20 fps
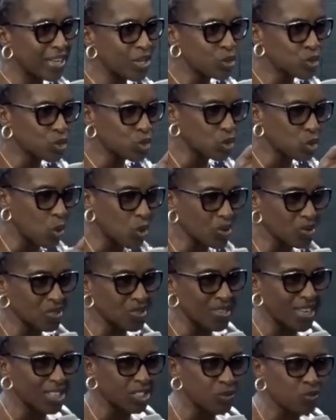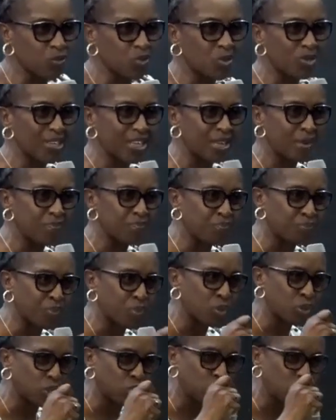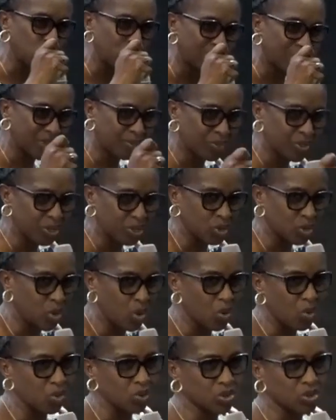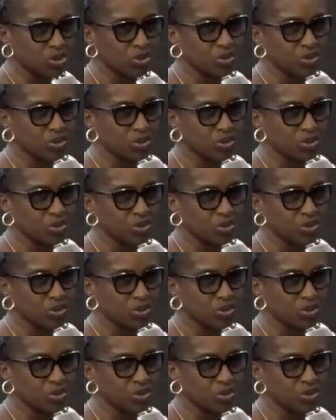is successful in producing result.